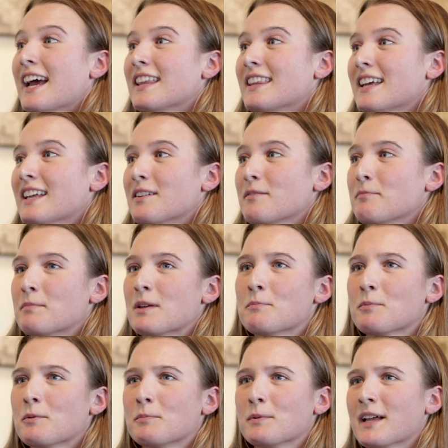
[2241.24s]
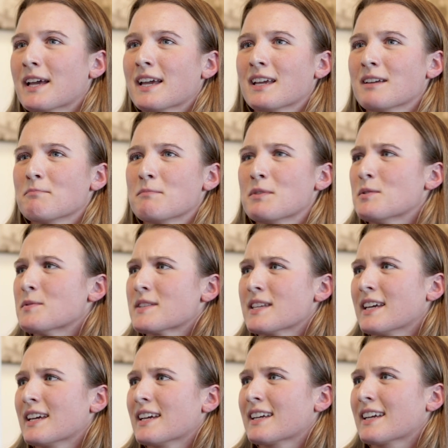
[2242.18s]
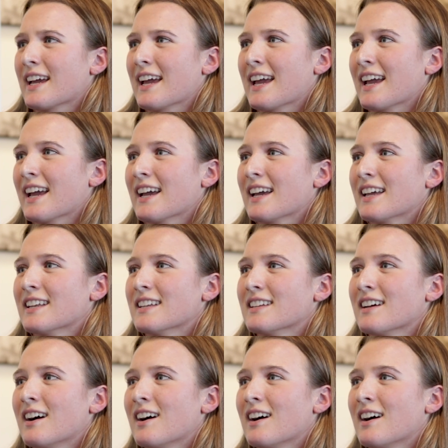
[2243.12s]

And then people playing music and